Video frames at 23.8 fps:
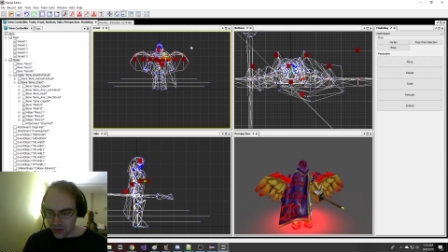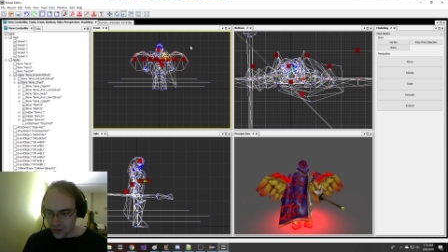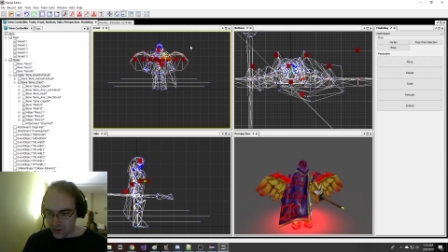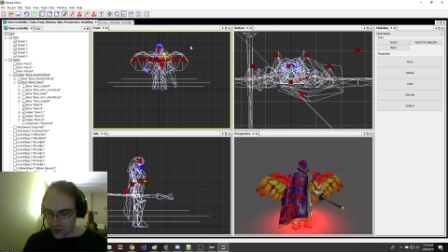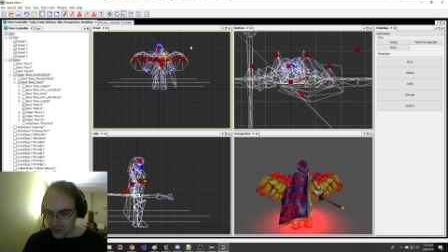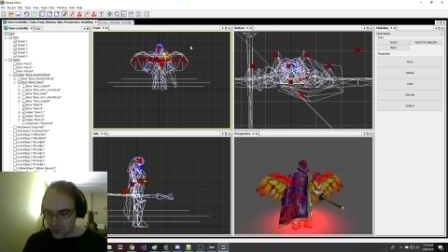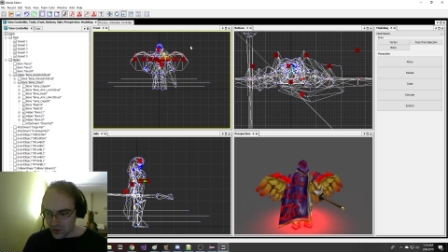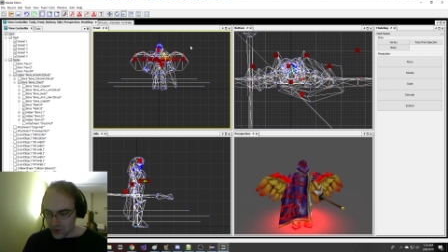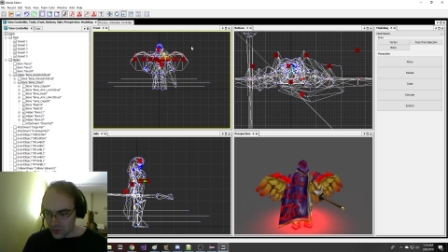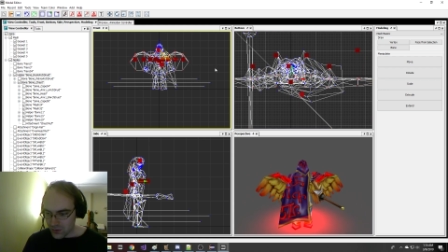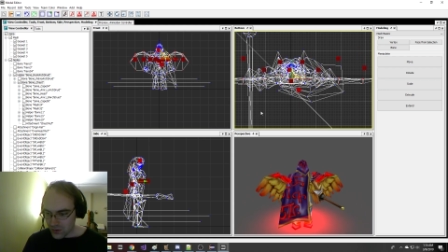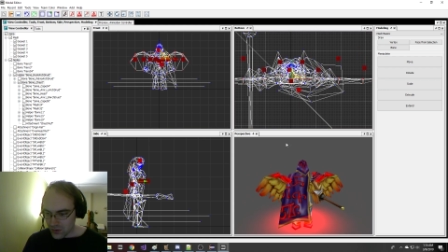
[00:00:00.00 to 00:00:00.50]

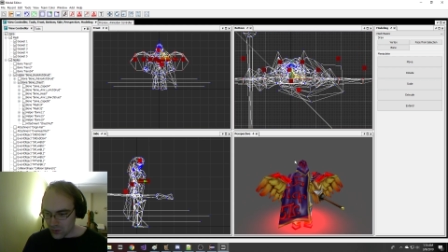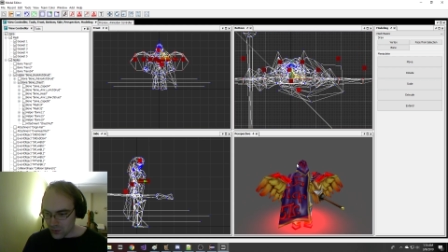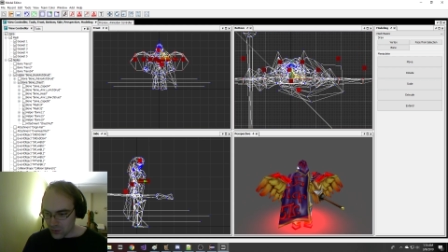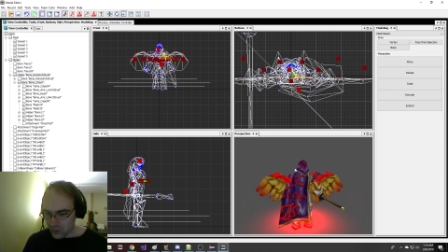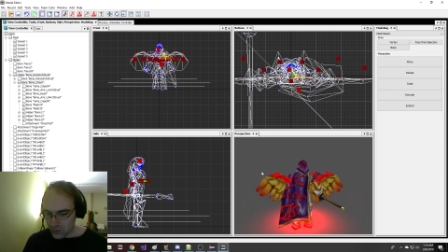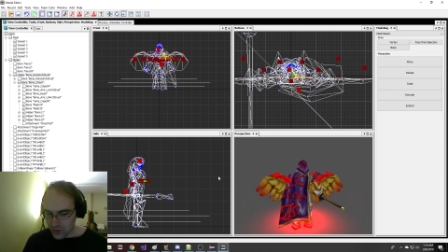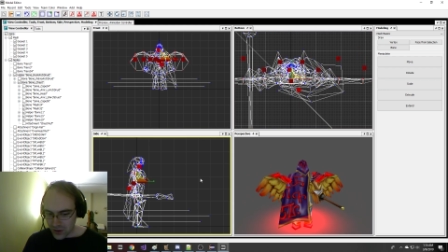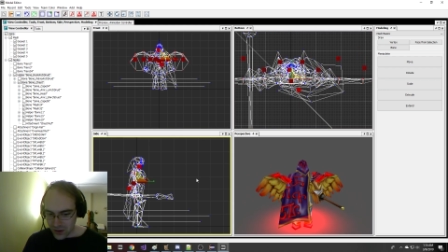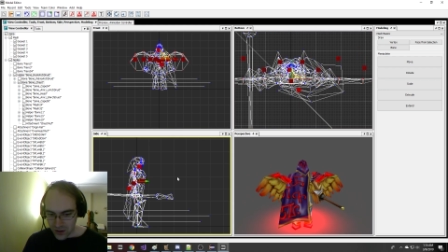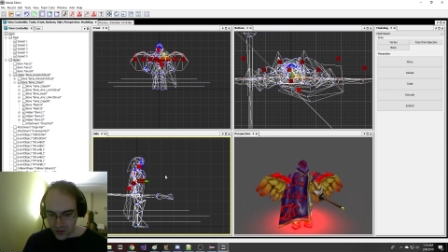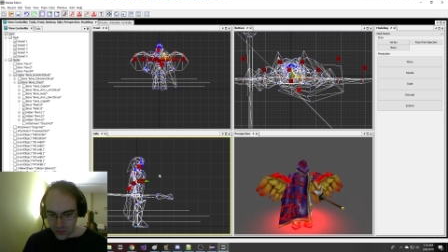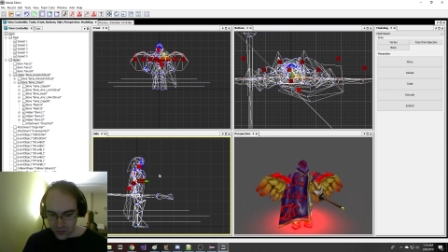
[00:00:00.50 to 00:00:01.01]
Maybe we'll
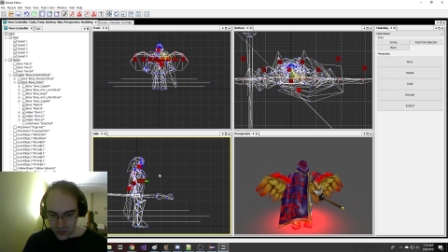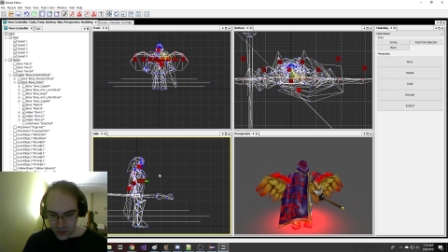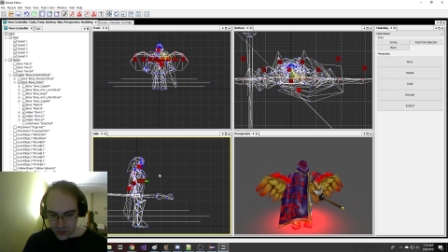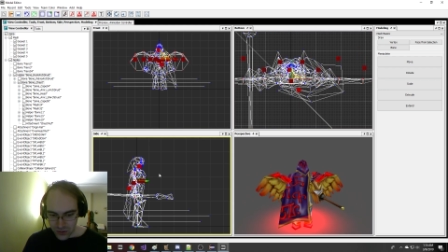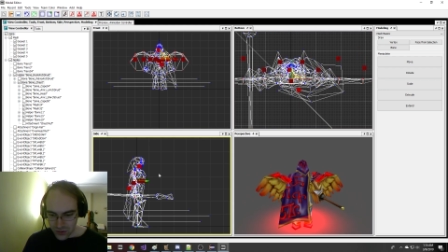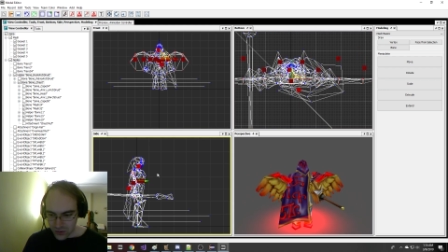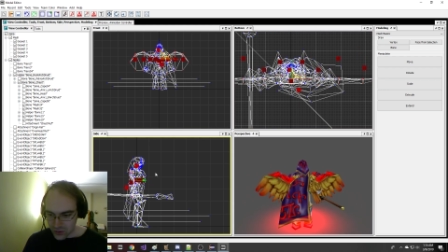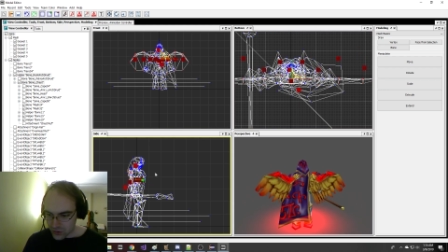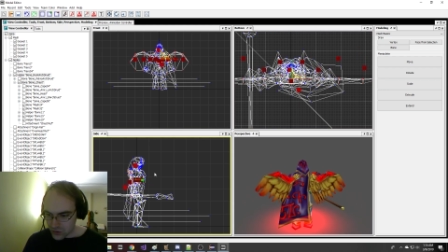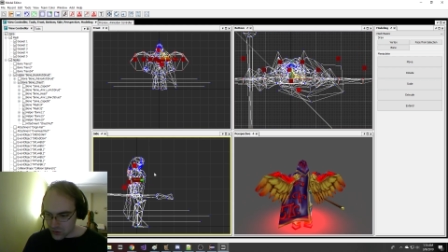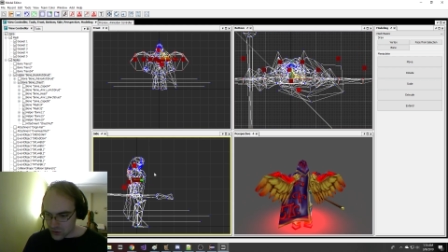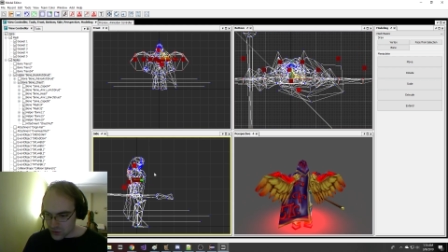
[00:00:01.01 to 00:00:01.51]
make them a
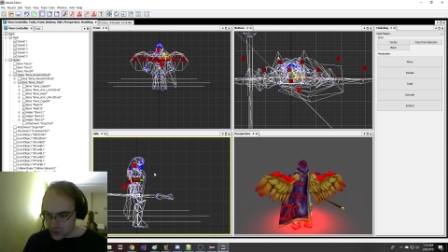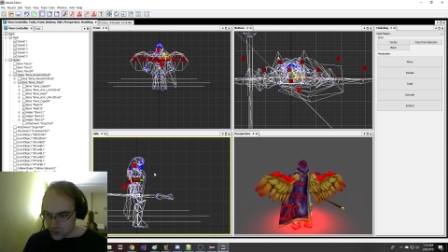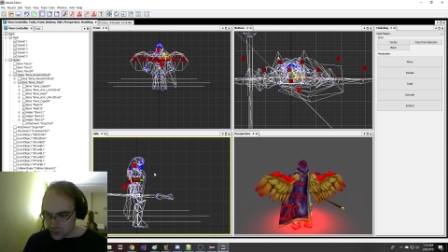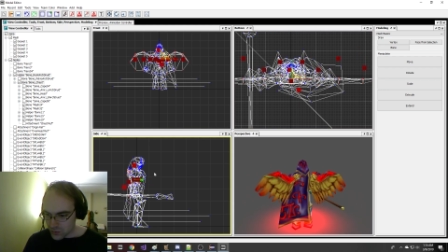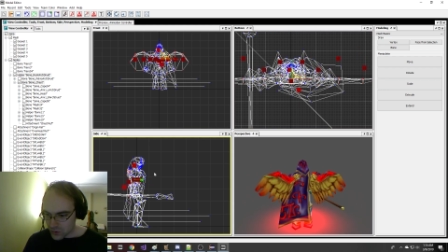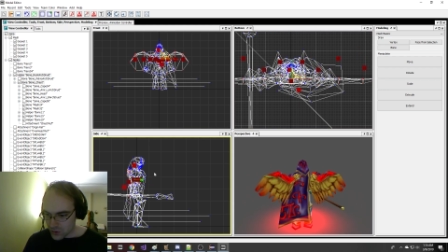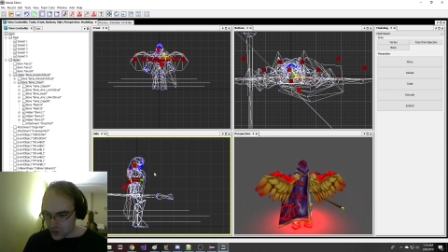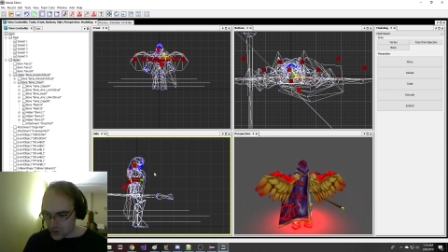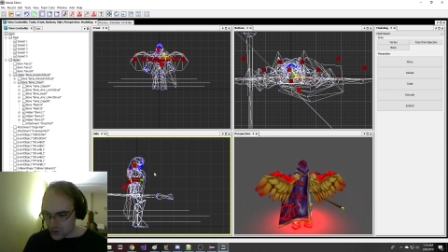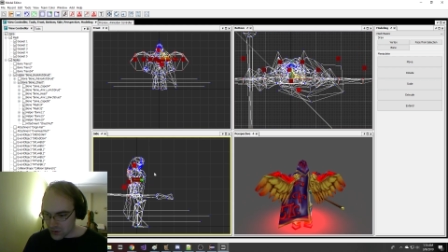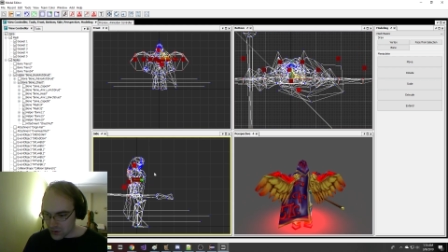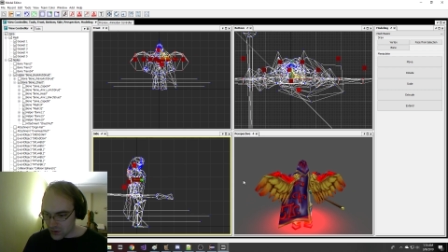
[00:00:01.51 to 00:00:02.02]
little
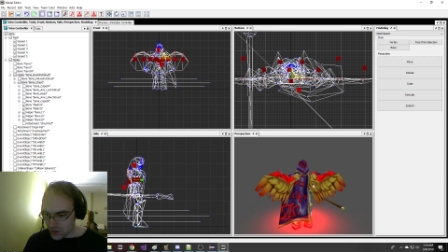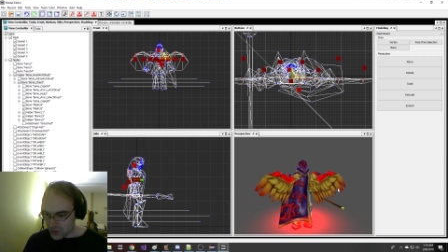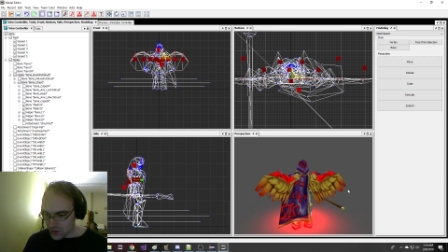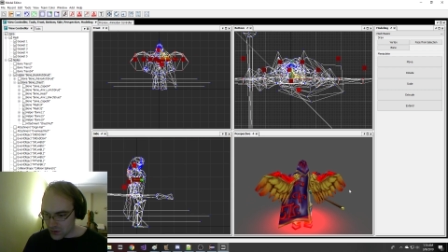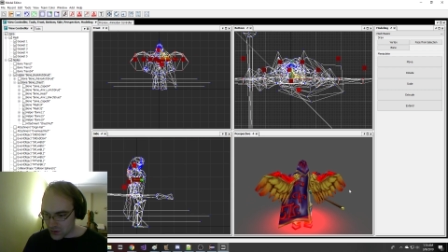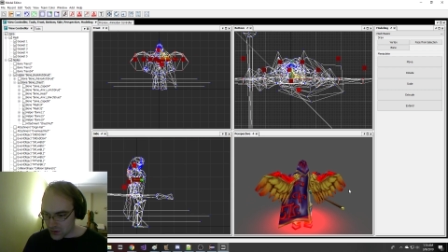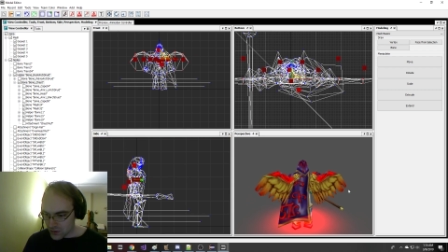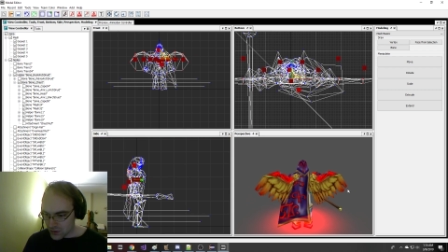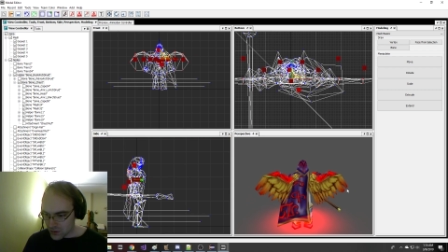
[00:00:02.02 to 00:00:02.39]
smaller.